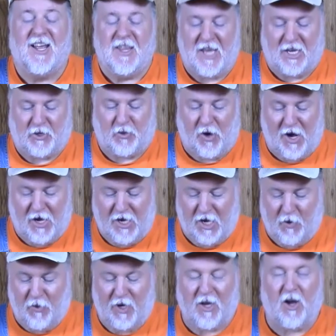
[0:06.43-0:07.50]
That's right,
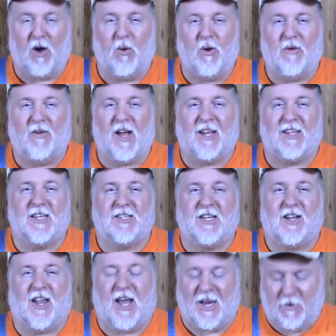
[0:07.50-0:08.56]
here we go. We've got this
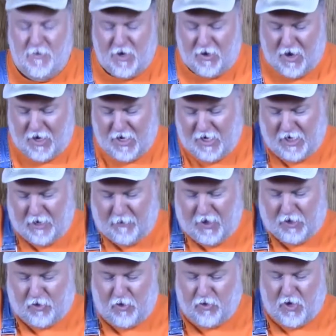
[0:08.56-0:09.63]
little item here. I need to get
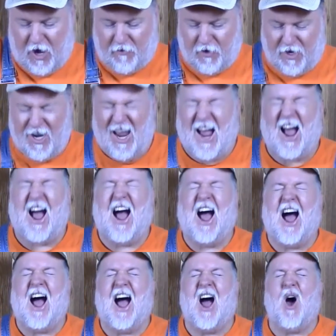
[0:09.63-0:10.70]
my screwdriver and
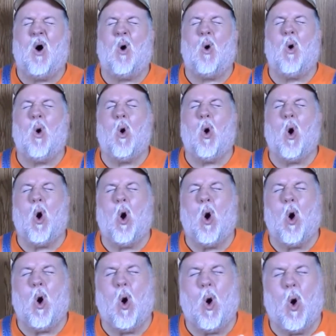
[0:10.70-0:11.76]

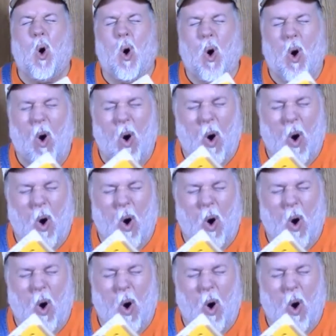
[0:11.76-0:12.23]
ow!